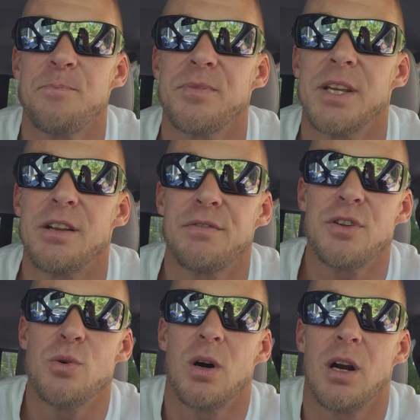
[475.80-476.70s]
that if
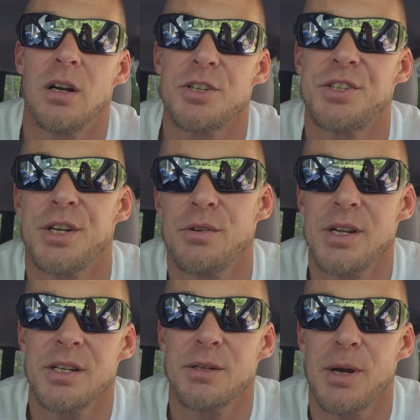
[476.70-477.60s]
you are
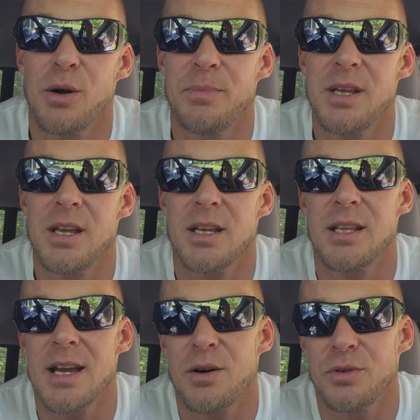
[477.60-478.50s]
serious about being in
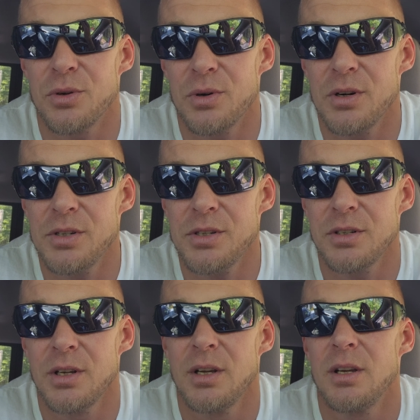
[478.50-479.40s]
the outdoors
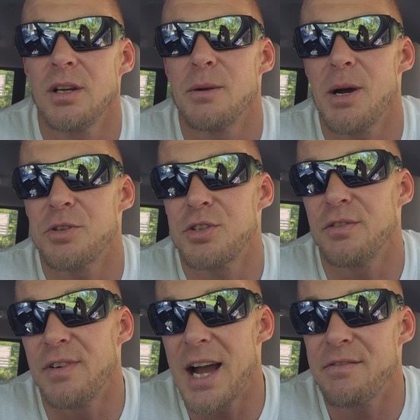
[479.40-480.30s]
and about
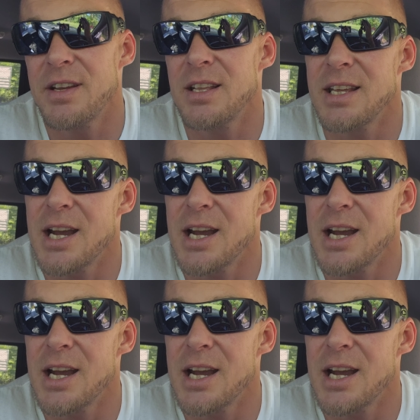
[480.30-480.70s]
surviving in the